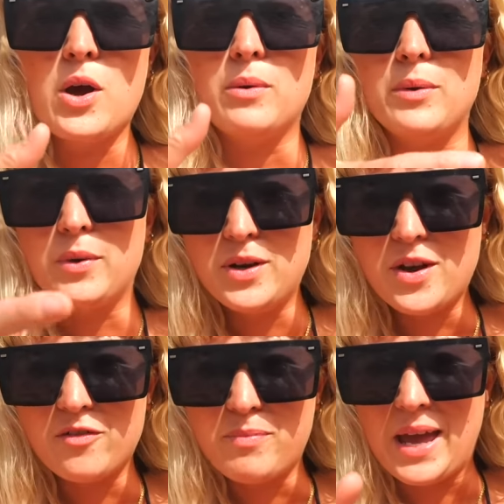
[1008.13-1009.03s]
we wouldn't
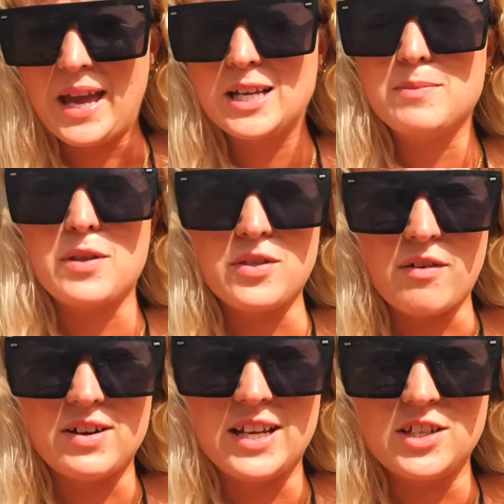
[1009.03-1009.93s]
have picked, but
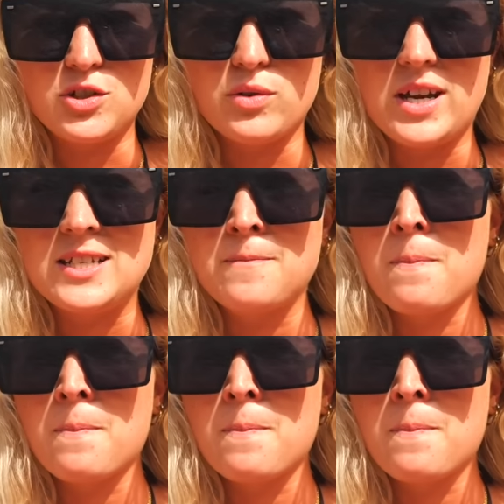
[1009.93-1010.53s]
thoroughly enjoyed.